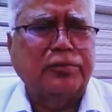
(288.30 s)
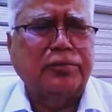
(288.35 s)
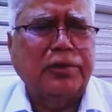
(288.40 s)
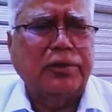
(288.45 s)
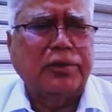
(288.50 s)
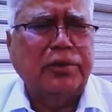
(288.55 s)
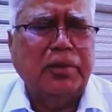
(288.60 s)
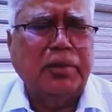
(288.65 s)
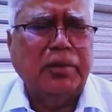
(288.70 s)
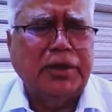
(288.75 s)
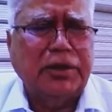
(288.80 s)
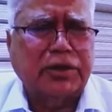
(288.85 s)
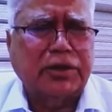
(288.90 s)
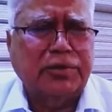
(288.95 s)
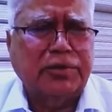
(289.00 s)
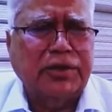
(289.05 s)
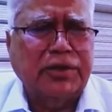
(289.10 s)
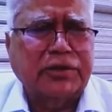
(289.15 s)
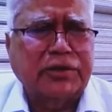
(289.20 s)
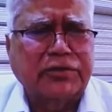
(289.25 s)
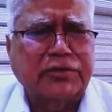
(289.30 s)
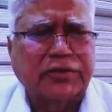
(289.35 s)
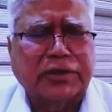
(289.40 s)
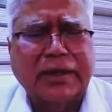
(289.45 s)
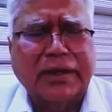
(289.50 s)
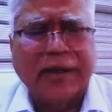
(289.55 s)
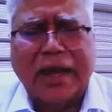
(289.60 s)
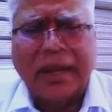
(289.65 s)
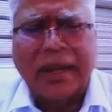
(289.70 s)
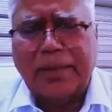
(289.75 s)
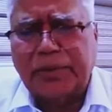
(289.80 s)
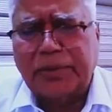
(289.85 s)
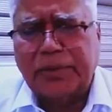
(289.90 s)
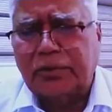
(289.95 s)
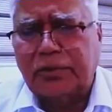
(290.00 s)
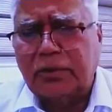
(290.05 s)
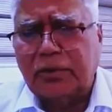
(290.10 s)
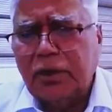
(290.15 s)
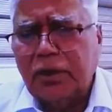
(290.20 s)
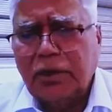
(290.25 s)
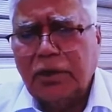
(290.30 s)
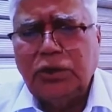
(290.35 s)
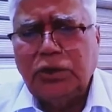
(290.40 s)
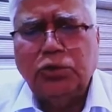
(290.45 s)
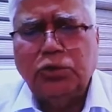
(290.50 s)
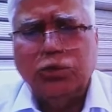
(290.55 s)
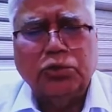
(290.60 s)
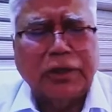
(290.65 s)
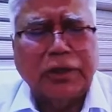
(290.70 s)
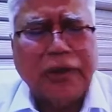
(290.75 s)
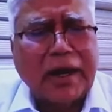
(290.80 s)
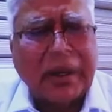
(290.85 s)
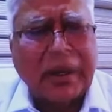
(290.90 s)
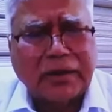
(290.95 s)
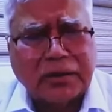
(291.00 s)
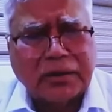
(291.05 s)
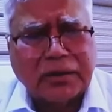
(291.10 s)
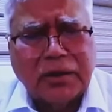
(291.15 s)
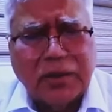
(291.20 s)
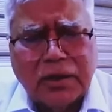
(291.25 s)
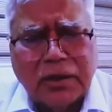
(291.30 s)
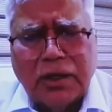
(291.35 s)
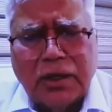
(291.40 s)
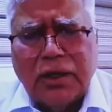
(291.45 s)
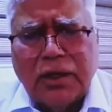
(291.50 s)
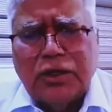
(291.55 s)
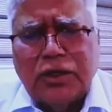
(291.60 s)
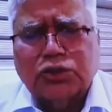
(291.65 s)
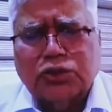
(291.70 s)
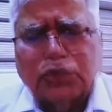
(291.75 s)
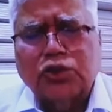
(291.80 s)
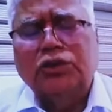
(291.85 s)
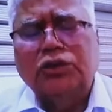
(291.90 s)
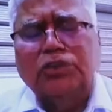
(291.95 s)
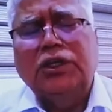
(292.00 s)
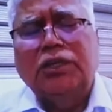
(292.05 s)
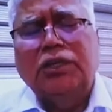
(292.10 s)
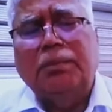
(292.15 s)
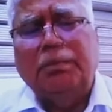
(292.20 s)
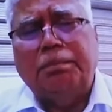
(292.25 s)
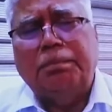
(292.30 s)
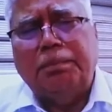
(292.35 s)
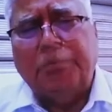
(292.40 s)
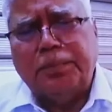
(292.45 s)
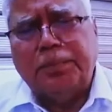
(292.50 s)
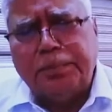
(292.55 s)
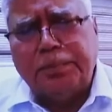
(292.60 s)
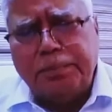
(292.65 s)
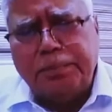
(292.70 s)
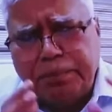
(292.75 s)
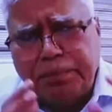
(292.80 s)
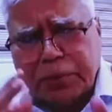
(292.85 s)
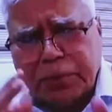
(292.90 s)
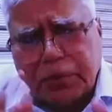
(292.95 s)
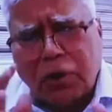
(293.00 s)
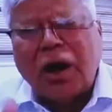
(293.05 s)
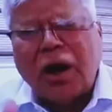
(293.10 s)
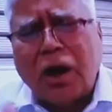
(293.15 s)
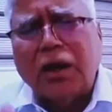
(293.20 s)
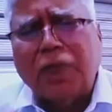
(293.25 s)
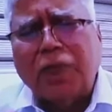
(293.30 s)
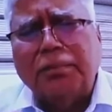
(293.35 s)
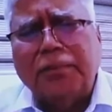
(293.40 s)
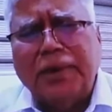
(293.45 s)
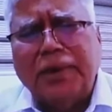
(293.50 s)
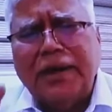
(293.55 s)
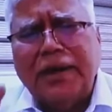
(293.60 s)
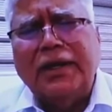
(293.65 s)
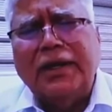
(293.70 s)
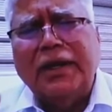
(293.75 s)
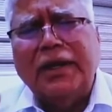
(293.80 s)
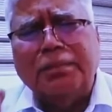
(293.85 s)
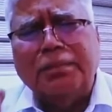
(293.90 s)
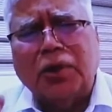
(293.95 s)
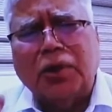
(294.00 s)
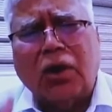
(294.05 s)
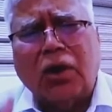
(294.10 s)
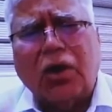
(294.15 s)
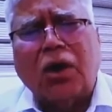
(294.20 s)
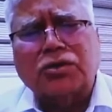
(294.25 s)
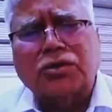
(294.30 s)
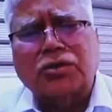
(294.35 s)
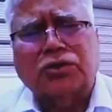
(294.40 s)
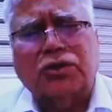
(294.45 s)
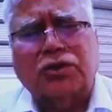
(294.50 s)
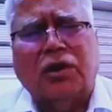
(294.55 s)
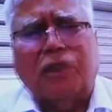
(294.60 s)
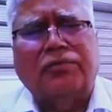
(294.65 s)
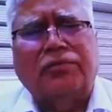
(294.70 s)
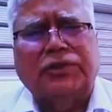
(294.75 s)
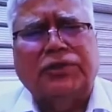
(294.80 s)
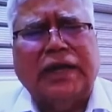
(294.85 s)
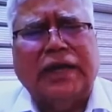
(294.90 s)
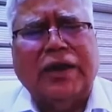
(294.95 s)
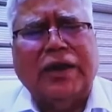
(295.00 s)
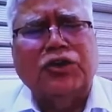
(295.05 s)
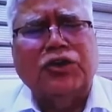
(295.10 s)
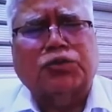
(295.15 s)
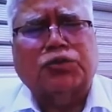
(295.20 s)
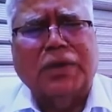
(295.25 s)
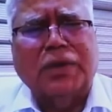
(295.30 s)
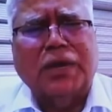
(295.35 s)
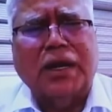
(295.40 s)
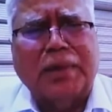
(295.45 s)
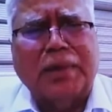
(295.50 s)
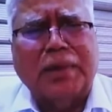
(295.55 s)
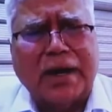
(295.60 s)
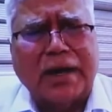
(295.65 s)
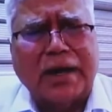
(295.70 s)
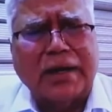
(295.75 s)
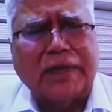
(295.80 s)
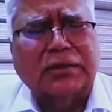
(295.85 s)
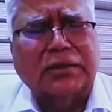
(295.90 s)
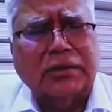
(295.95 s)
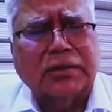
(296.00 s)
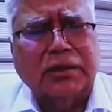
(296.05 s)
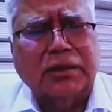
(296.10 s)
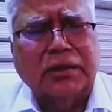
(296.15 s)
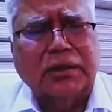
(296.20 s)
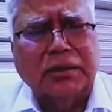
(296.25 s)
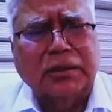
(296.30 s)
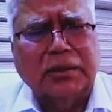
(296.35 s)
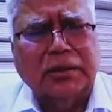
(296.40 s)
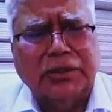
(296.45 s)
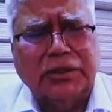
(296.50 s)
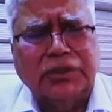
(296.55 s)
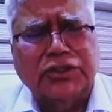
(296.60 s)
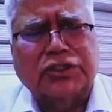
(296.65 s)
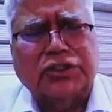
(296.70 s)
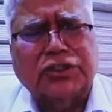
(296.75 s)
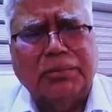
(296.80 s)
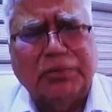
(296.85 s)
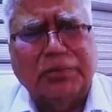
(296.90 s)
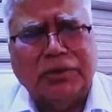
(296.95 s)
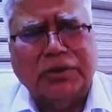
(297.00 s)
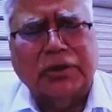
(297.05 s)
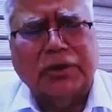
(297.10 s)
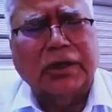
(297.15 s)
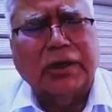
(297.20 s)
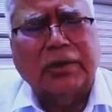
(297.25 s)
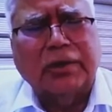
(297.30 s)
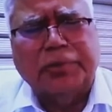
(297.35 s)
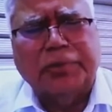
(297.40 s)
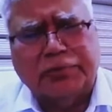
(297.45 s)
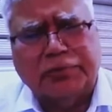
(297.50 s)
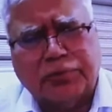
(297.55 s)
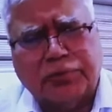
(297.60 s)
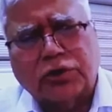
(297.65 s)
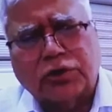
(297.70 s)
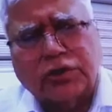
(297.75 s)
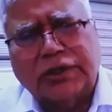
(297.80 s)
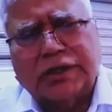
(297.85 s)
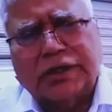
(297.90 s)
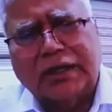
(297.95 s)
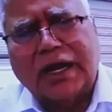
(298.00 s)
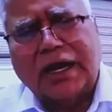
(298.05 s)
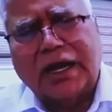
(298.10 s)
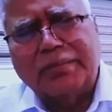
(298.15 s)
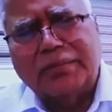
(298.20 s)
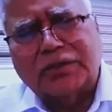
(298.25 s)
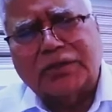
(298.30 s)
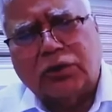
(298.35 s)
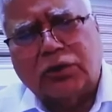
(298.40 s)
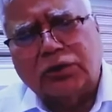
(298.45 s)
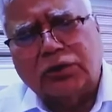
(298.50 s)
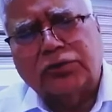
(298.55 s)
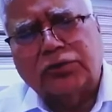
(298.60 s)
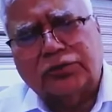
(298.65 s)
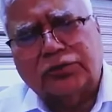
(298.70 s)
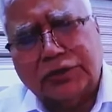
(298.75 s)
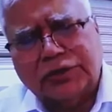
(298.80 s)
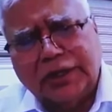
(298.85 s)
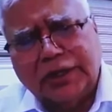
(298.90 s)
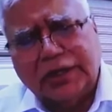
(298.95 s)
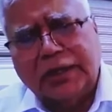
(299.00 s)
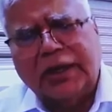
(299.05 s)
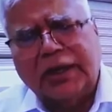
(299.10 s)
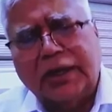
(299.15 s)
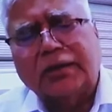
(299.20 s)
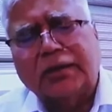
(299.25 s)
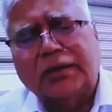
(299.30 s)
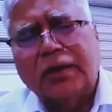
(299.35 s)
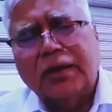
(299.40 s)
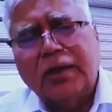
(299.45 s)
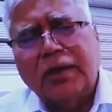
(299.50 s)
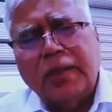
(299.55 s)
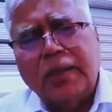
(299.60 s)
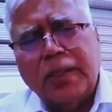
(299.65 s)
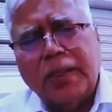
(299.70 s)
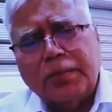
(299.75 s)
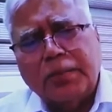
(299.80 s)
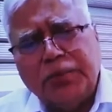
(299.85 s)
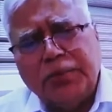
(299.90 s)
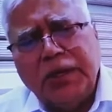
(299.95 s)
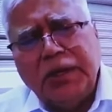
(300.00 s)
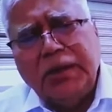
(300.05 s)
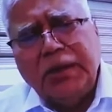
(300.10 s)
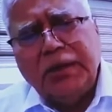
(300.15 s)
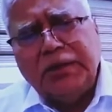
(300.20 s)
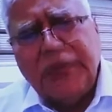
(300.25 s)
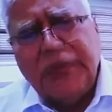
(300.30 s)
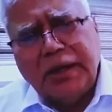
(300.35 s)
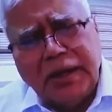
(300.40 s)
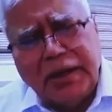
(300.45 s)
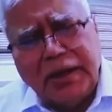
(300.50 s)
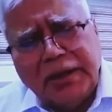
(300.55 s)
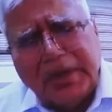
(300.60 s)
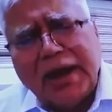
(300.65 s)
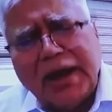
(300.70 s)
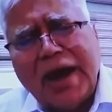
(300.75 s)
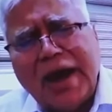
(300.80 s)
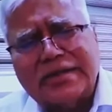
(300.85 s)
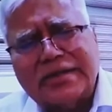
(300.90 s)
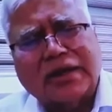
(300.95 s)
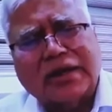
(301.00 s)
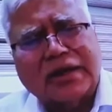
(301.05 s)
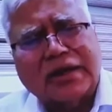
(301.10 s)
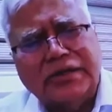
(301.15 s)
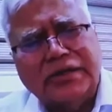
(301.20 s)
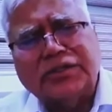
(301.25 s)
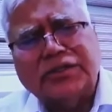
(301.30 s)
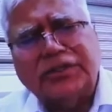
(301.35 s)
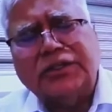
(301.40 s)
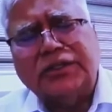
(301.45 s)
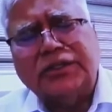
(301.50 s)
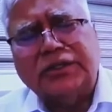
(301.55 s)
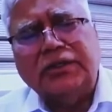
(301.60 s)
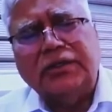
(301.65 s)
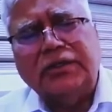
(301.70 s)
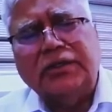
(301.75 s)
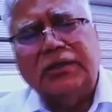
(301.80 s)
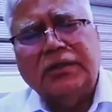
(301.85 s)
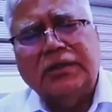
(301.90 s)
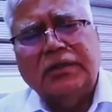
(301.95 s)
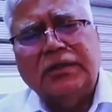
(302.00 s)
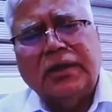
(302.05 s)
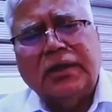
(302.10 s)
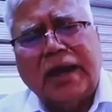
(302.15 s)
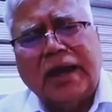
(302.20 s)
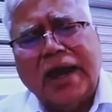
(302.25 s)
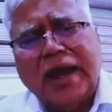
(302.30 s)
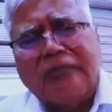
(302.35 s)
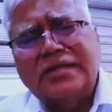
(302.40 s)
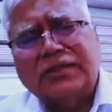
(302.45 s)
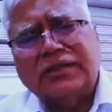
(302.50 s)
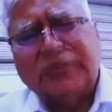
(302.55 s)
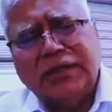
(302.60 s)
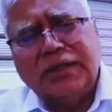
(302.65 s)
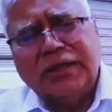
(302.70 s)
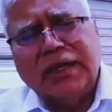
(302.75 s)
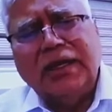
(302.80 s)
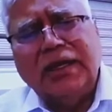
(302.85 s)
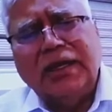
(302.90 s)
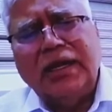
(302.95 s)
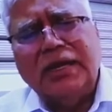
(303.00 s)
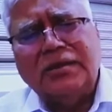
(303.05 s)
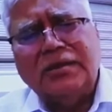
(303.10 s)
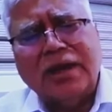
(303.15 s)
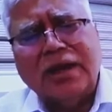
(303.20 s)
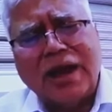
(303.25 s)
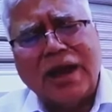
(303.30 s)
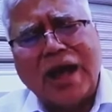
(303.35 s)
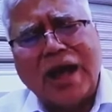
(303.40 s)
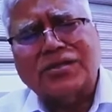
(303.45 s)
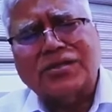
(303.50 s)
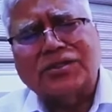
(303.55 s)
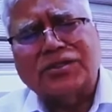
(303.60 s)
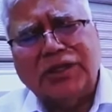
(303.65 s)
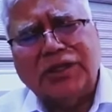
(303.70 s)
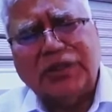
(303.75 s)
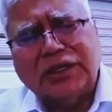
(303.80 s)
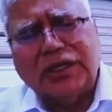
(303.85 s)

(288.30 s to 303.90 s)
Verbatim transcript: interventions can happen due to that. So the broad building blocks of the Ayushman Bharat uh, digital mission, before that I must also say that we, the India as a country, has really in the last decade